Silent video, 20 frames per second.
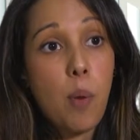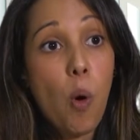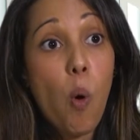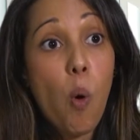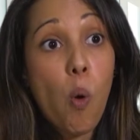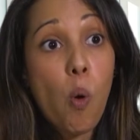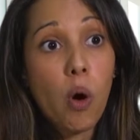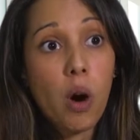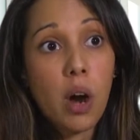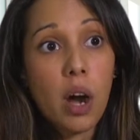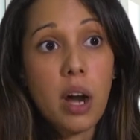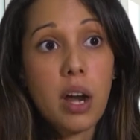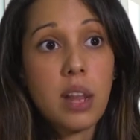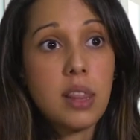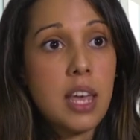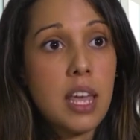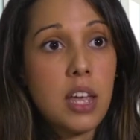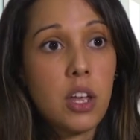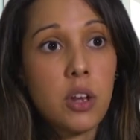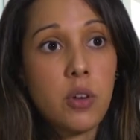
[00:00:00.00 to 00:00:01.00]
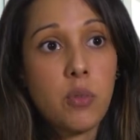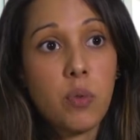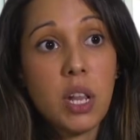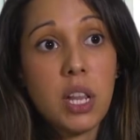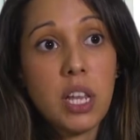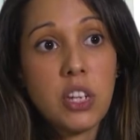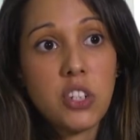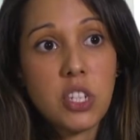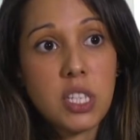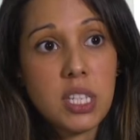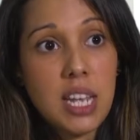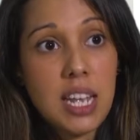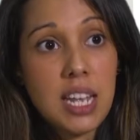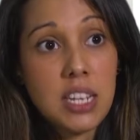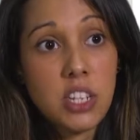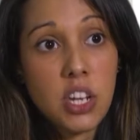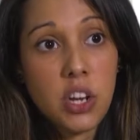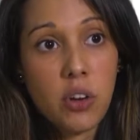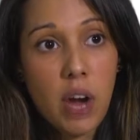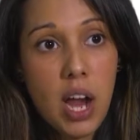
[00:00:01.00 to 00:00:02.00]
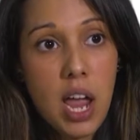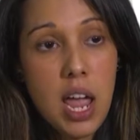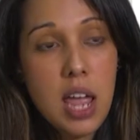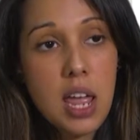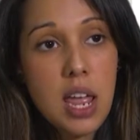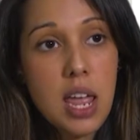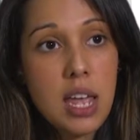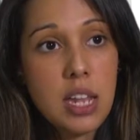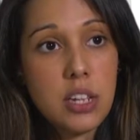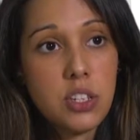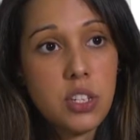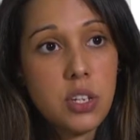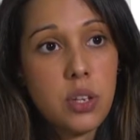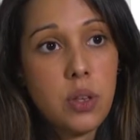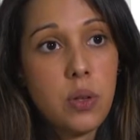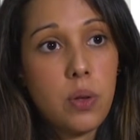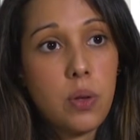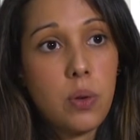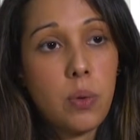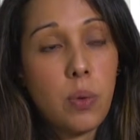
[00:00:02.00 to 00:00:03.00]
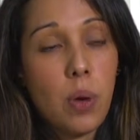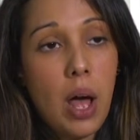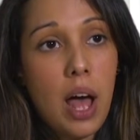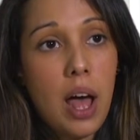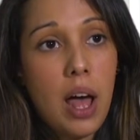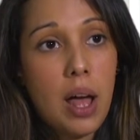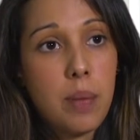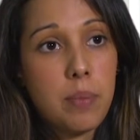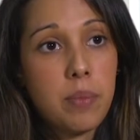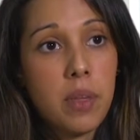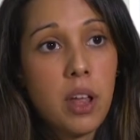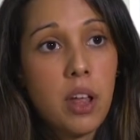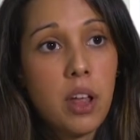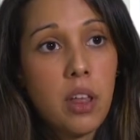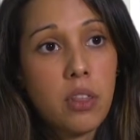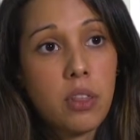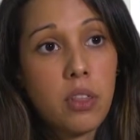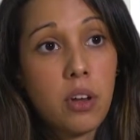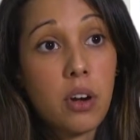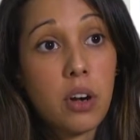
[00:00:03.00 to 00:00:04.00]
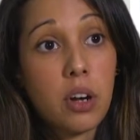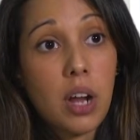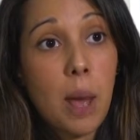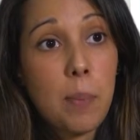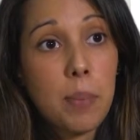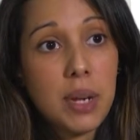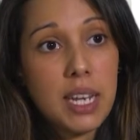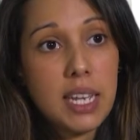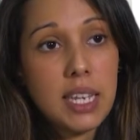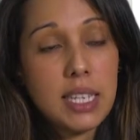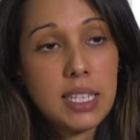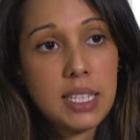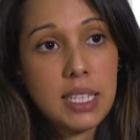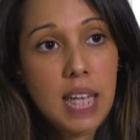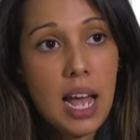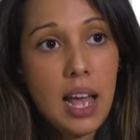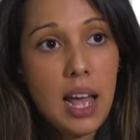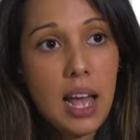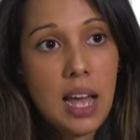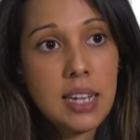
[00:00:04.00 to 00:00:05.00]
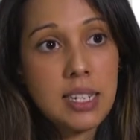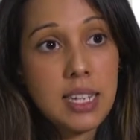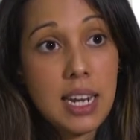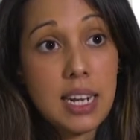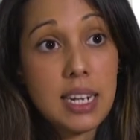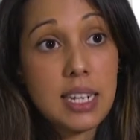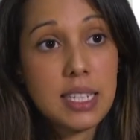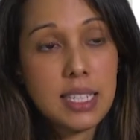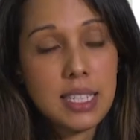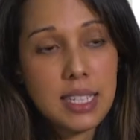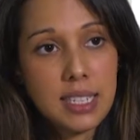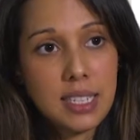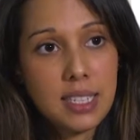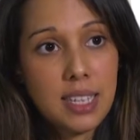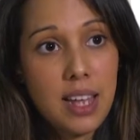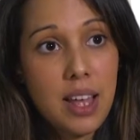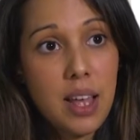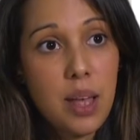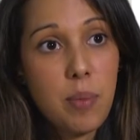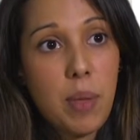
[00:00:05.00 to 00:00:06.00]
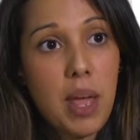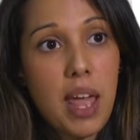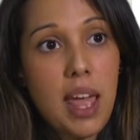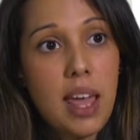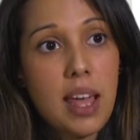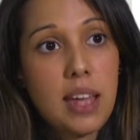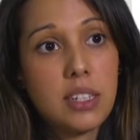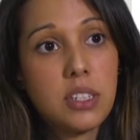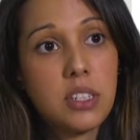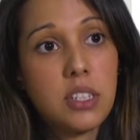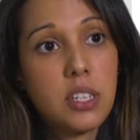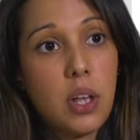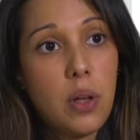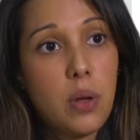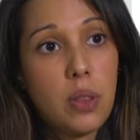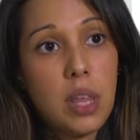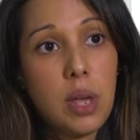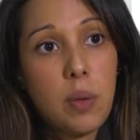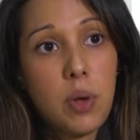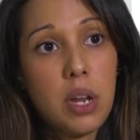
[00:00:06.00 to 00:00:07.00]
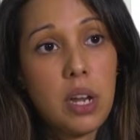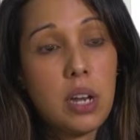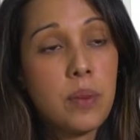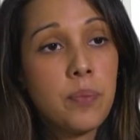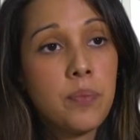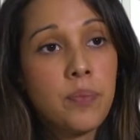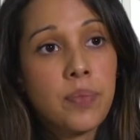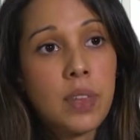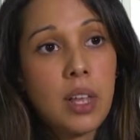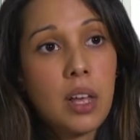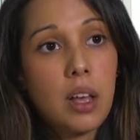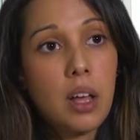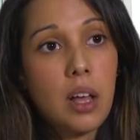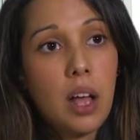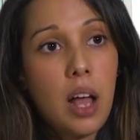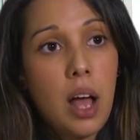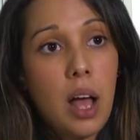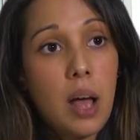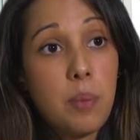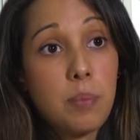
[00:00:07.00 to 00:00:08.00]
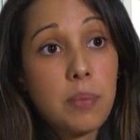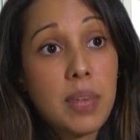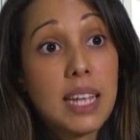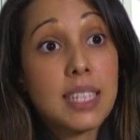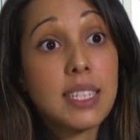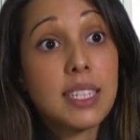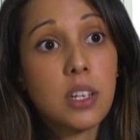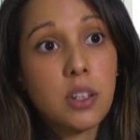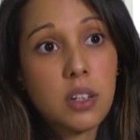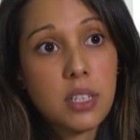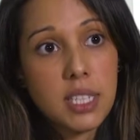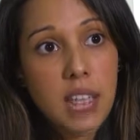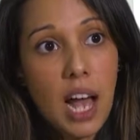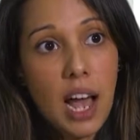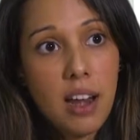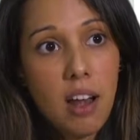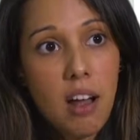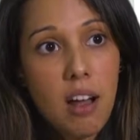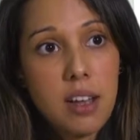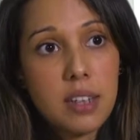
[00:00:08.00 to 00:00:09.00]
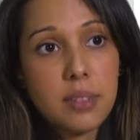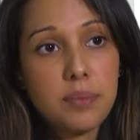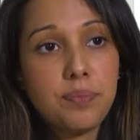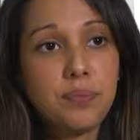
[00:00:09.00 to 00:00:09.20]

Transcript: or they could really just integrate into their company's identity system, and so they would get single sign-on.